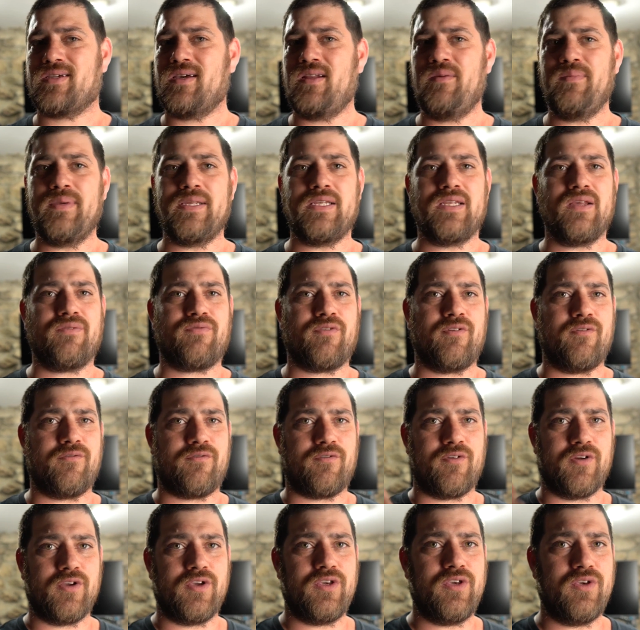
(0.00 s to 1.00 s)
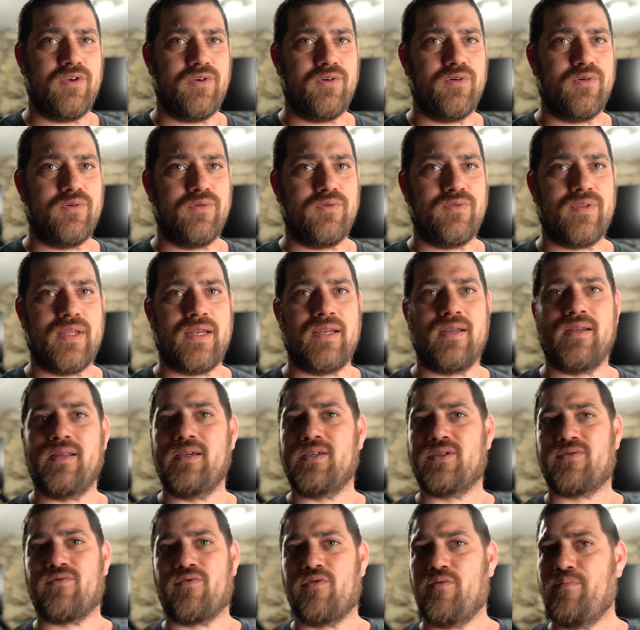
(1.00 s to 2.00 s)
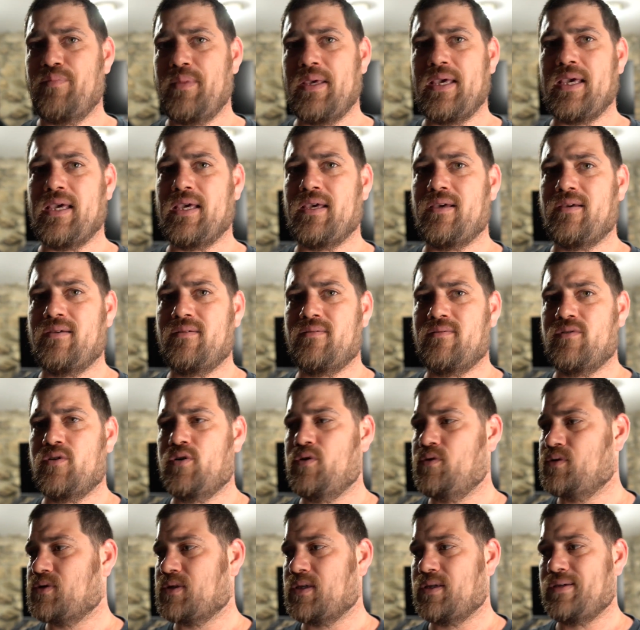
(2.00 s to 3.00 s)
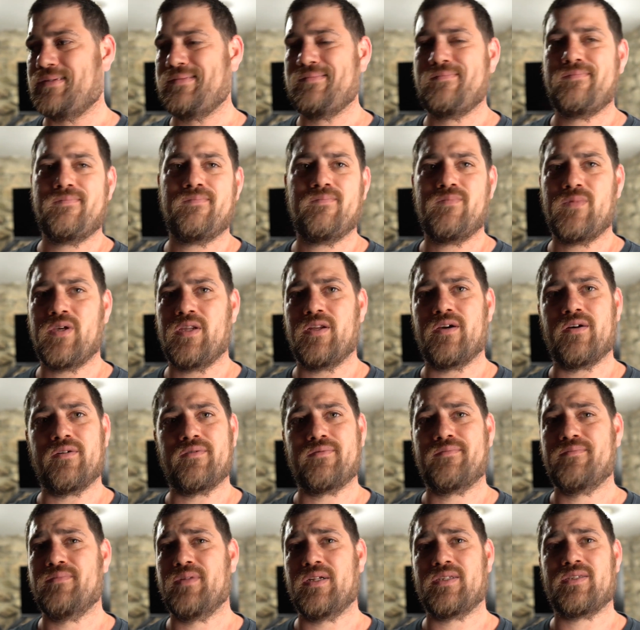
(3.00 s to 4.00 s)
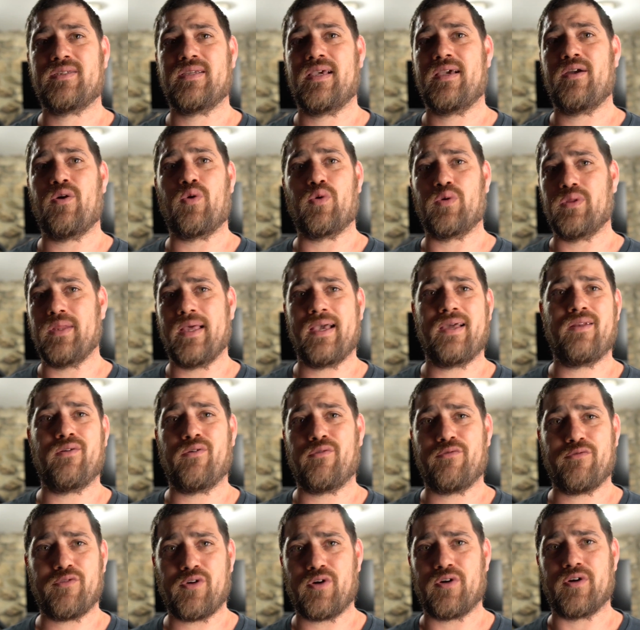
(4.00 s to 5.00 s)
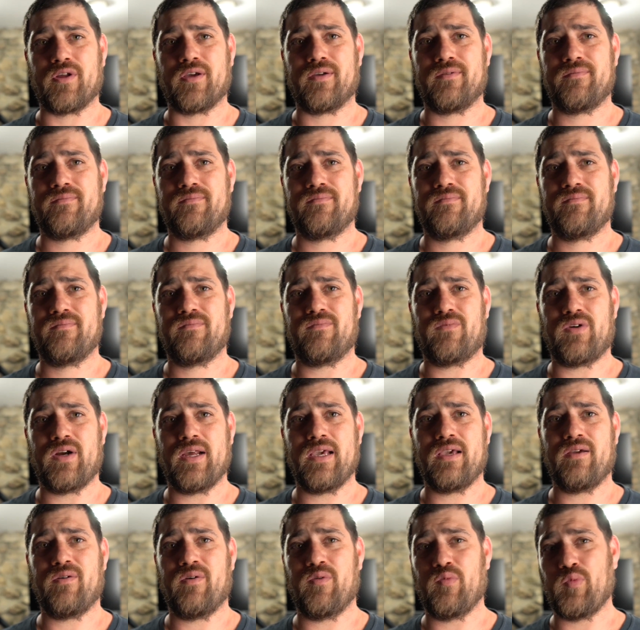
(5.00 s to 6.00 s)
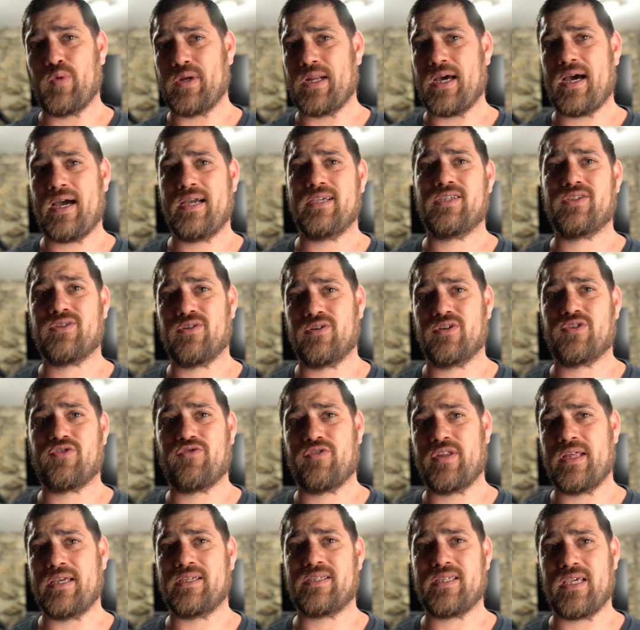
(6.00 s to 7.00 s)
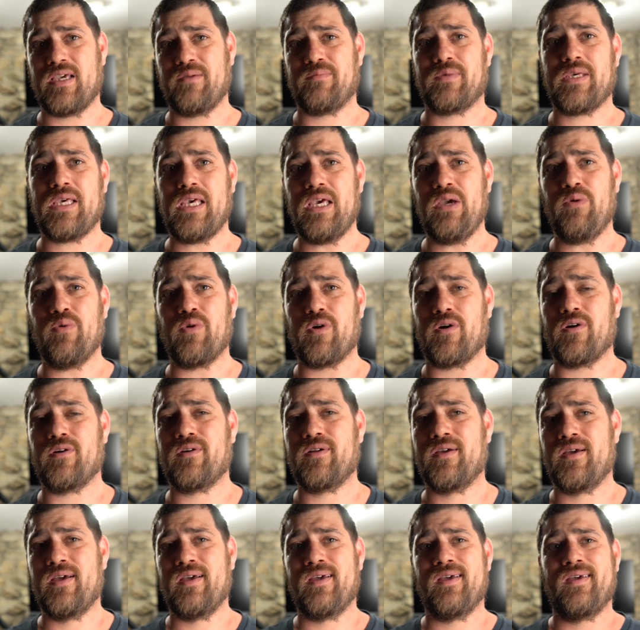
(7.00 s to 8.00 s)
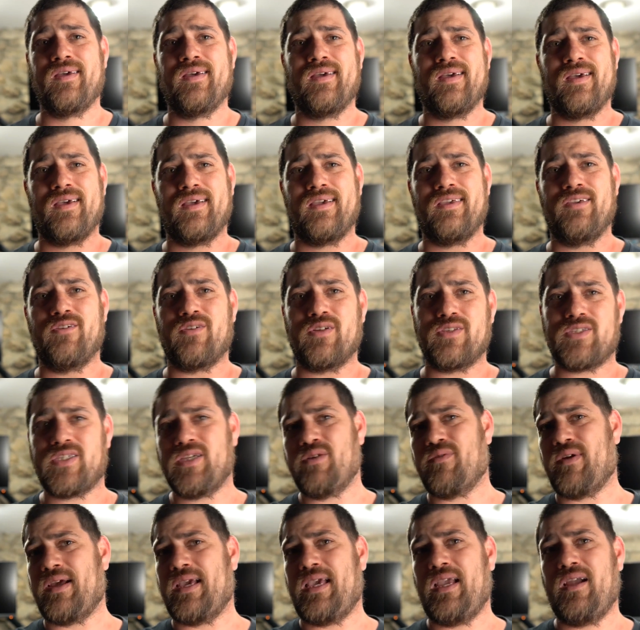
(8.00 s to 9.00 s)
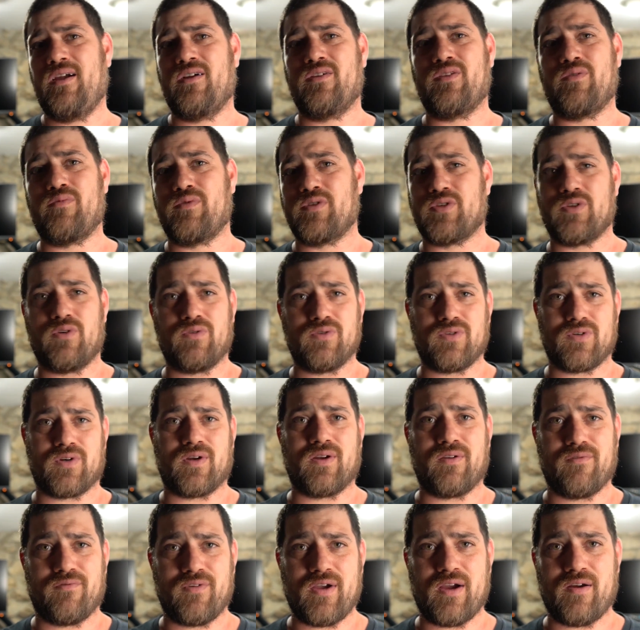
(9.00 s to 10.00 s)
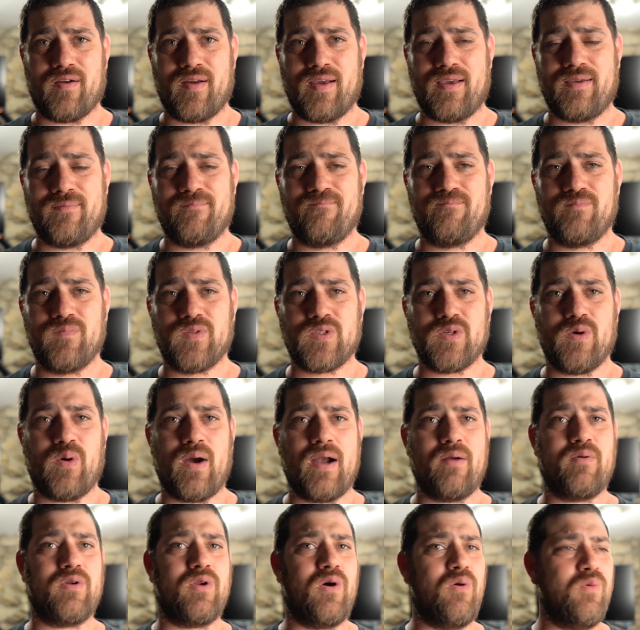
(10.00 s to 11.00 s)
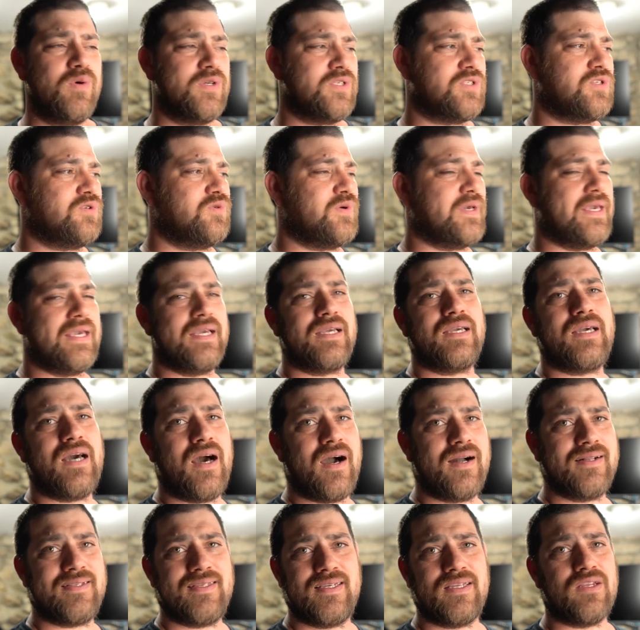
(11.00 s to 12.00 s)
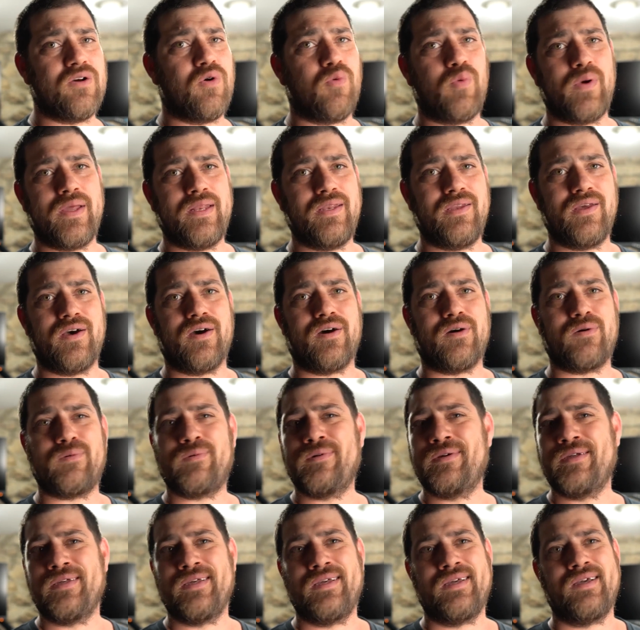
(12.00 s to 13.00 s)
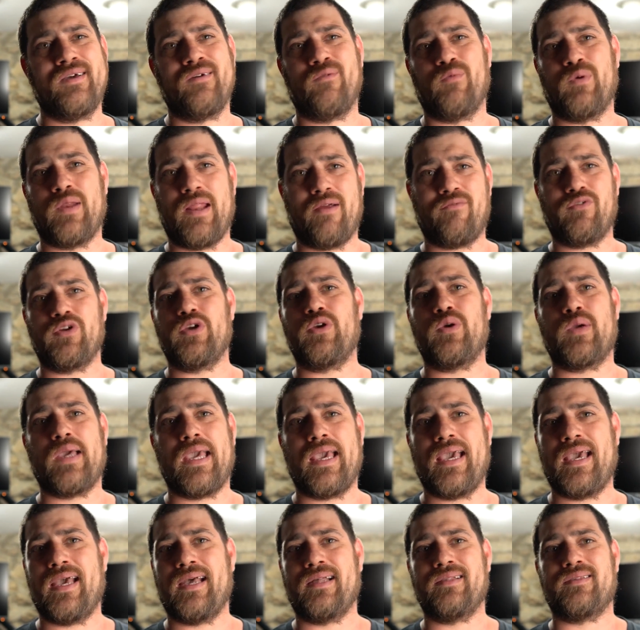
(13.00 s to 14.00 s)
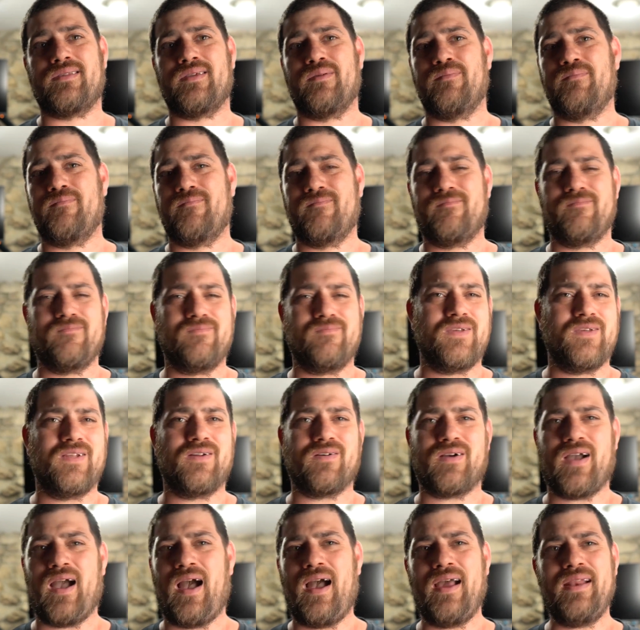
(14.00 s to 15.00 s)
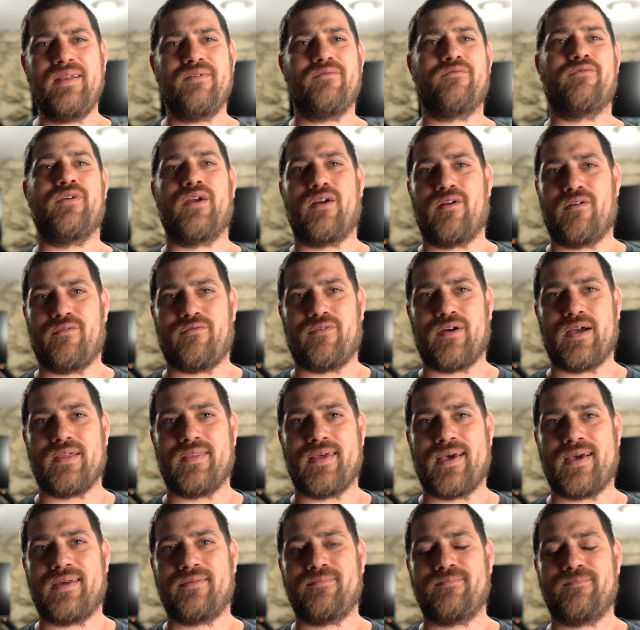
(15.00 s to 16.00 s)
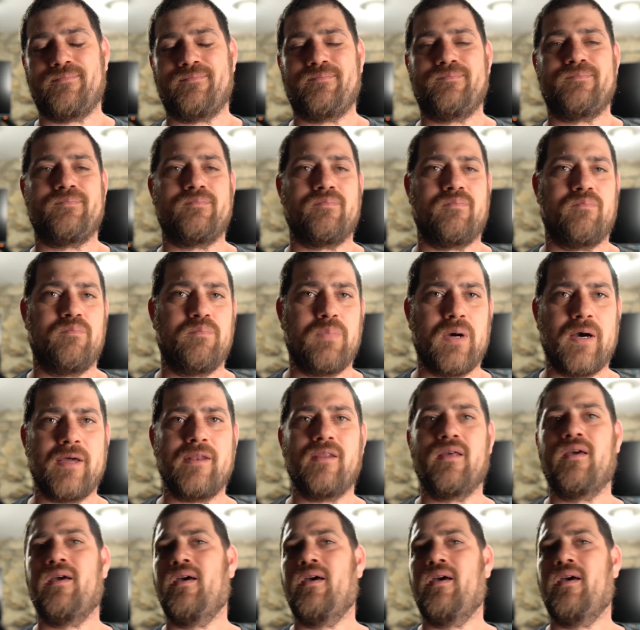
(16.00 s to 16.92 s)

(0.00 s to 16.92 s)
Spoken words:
gonna be different for you than it is for me who's in, let's say Orlando, Florida, right? And when I search for that same keyword, you can see right here, the results are gonna vary. So I would always do incognito window whenever you can to, kind of verify that. But